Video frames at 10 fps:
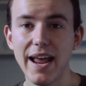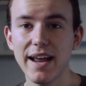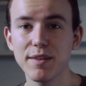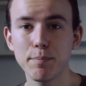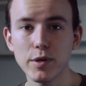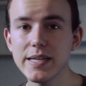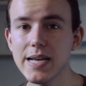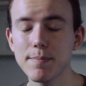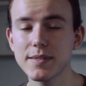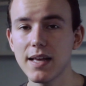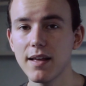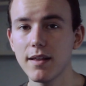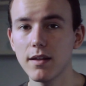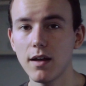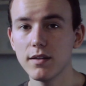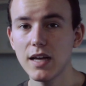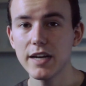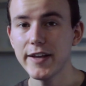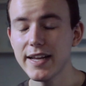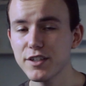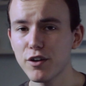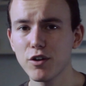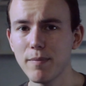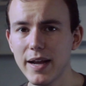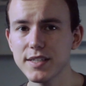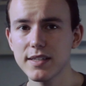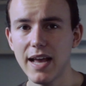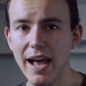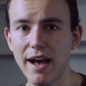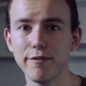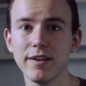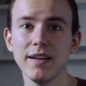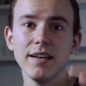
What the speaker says: and the preamps that a lot of internal mics have.